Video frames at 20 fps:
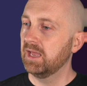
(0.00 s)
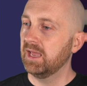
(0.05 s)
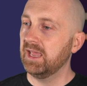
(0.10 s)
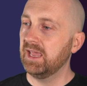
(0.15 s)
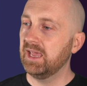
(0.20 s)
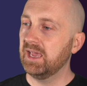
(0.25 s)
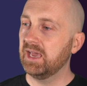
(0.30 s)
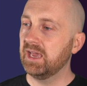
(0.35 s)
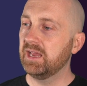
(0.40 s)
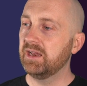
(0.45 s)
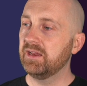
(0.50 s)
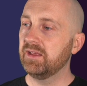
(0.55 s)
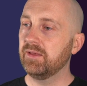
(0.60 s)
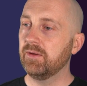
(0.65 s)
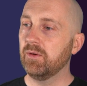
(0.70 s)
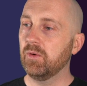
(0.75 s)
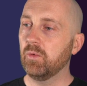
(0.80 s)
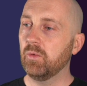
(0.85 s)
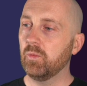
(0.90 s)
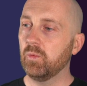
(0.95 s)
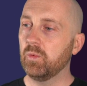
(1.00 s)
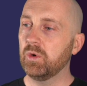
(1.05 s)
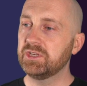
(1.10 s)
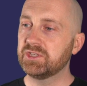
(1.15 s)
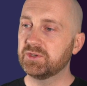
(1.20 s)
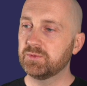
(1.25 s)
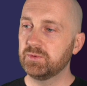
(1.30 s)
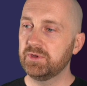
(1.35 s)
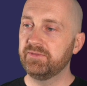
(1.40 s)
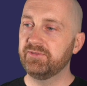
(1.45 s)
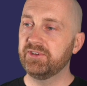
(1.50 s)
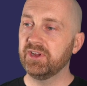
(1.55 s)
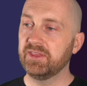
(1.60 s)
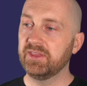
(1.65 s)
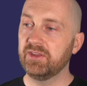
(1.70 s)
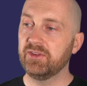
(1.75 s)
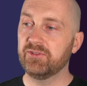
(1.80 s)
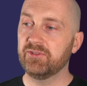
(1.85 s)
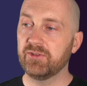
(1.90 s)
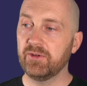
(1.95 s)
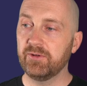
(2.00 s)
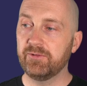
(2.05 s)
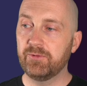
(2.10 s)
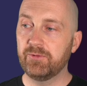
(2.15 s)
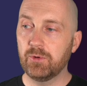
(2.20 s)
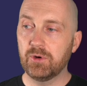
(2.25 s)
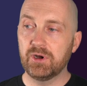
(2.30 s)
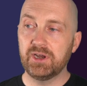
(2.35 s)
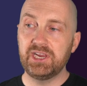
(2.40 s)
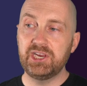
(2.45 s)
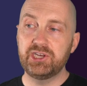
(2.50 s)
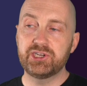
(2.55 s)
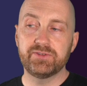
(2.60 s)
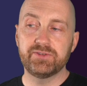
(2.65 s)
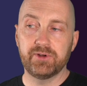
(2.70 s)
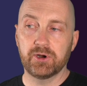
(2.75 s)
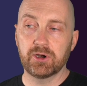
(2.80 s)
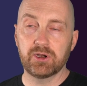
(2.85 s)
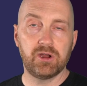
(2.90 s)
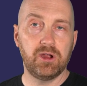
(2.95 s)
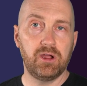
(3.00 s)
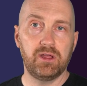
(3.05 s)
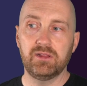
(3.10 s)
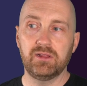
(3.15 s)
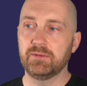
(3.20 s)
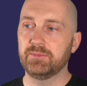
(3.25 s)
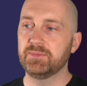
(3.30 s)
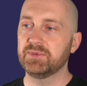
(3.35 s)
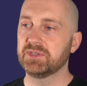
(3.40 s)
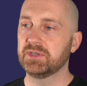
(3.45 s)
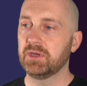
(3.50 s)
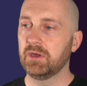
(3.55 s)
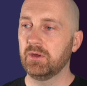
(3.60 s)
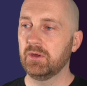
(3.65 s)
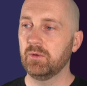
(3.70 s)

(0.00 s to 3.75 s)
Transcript: And once we've done this for each of our columns,